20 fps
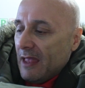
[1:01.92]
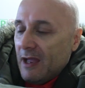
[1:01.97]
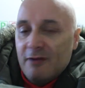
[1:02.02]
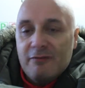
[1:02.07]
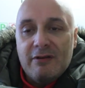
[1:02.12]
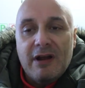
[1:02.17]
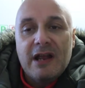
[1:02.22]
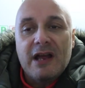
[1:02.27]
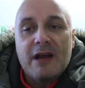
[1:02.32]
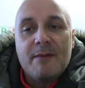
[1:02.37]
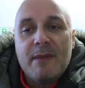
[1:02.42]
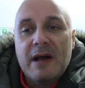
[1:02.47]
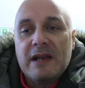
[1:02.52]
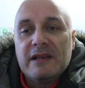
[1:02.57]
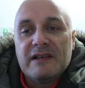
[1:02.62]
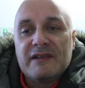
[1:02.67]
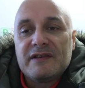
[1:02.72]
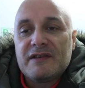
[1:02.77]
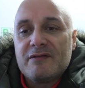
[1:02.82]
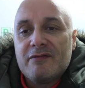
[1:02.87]

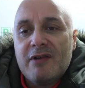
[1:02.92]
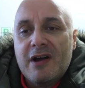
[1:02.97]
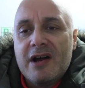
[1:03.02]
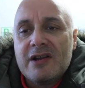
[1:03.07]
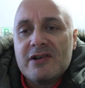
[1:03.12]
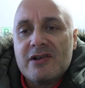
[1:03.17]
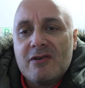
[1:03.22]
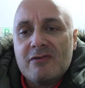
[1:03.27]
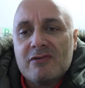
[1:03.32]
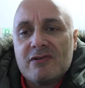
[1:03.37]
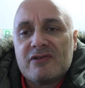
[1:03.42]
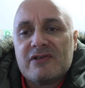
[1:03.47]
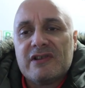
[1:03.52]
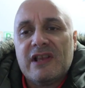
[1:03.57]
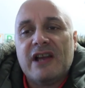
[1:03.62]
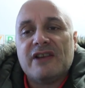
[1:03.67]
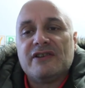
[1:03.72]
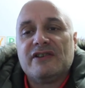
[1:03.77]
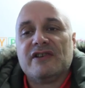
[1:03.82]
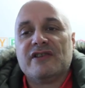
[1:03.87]
Amanda Serrano looks
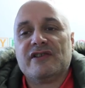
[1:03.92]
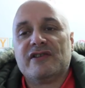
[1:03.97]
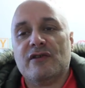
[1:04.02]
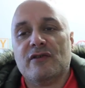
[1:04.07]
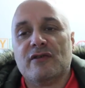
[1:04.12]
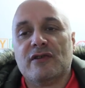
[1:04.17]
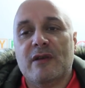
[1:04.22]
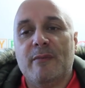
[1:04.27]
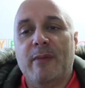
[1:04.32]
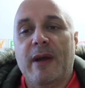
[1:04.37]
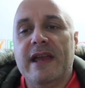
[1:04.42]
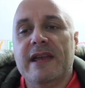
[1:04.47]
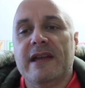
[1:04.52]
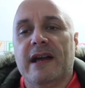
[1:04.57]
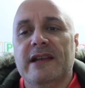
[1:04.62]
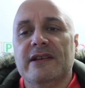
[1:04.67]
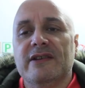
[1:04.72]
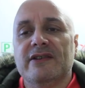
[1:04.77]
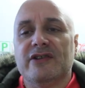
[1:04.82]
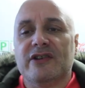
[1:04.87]
like she's took the bait,
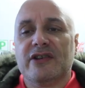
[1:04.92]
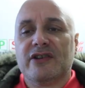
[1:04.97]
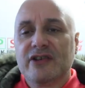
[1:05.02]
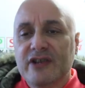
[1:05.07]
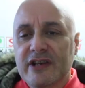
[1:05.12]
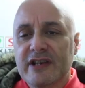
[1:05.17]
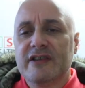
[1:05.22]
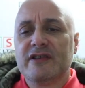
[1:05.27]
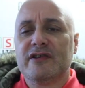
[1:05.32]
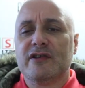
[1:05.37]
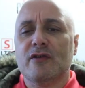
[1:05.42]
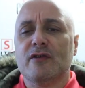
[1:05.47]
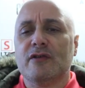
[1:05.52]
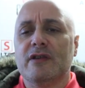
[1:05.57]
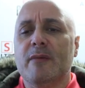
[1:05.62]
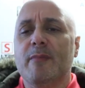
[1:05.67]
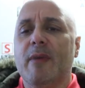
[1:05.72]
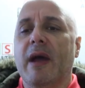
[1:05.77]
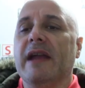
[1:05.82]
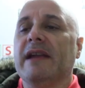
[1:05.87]
hasn't she? She's took
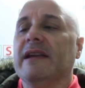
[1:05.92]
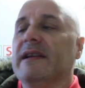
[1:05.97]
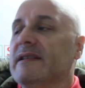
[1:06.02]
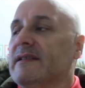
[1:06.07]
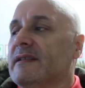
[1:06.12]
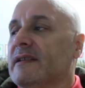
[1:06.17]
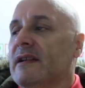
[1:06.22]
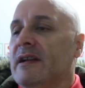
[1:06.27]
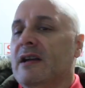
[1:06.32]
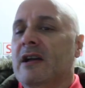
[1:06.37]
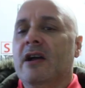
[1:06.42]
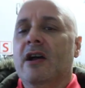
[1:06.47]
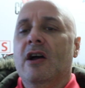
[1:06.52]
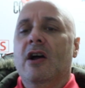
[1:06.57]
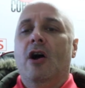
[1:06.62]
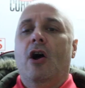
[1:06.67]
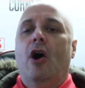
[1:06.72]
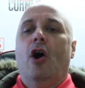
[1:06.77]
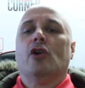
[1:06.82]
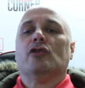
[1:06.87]
the bait
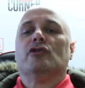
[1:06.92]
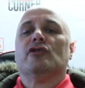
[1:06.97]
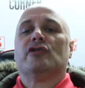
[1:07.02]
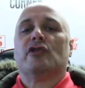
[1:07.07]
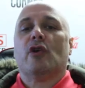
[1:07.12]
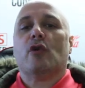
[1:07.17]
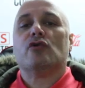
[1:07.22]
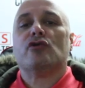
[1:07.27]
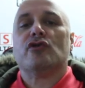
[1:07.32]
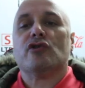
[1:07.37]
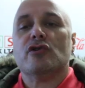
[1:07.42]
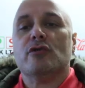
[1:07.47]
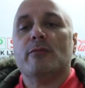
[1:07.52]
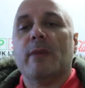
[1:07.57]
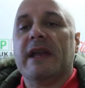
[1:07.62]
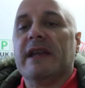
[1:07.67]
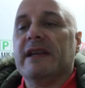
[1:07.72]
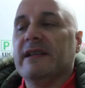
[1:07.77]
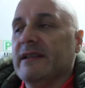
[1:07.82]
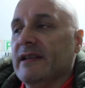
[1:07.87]
on social
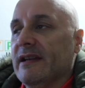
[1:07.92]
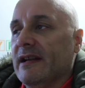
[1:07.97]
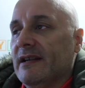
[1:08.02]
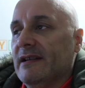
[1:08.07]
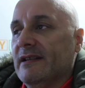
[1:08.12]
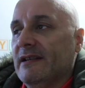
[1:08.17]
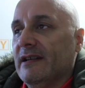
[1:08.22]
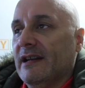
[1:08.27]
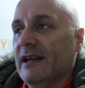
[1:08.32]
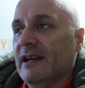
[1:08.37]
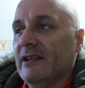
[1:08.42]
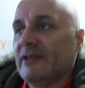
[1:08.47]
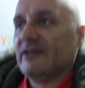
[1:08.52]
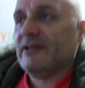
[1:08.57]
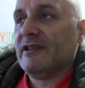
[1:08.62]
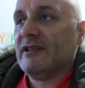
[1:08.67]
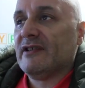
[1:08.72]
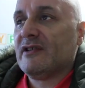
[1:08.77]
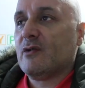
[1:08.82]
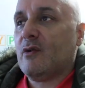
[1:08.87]
media and
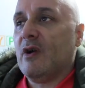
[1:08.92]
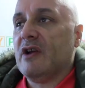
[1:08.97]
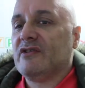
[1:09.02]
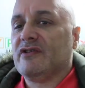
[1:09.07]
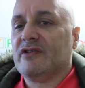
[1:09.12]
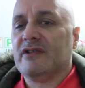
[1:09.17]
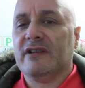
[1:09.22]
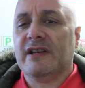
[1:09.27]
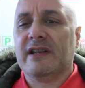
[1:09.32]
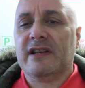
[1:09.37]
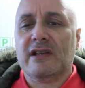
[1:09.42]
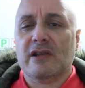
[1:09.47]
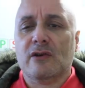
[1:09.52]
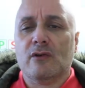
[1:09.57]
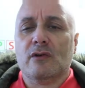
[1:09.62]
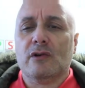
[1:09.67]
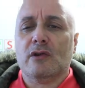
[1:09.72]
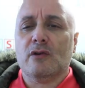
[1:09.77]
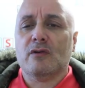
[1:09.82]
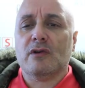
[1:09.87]
she's questioning
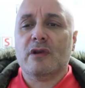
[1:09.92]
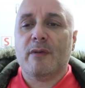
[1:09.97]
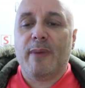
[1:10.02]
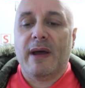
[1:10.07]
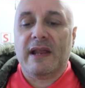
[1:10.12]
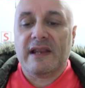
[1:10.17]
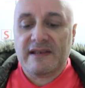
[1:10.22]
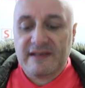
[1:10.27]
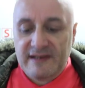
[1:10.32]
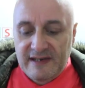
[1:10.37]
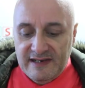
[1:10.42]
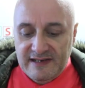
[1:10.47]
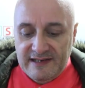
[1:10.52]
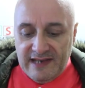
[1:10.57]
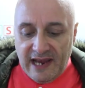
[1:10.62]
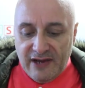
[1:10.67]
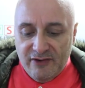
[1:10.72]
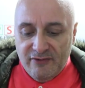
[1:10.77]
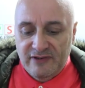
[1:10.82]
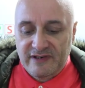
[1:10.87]
Lu Lou DiBella's
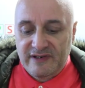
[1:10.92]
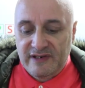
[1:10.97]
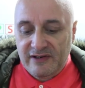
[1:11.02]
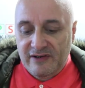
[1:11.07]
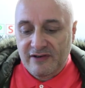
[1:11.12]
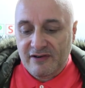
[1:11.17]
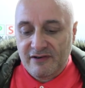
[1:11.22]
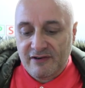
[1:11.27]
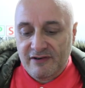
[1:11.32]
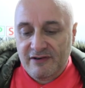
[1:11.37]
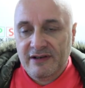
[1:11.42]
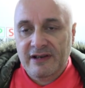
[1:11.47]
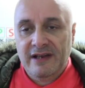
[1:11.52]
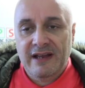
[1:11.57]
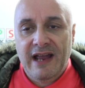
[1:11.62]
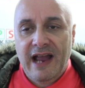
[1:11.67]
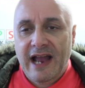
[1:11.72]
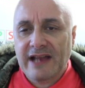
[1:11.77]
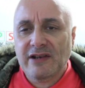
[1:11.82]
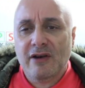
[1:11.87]
integrity or
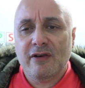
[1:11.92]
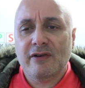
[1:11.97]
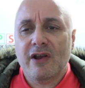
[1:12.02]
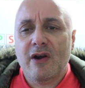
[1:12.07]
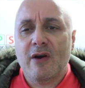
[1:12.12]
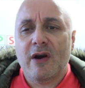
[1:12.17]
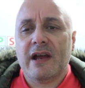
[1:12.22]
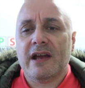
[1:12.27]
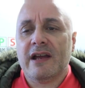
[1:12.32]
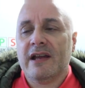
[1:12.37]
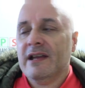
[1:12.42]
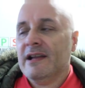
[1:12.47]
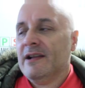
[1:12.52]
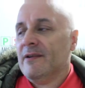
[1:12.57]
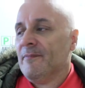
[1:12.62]
I don't know. I,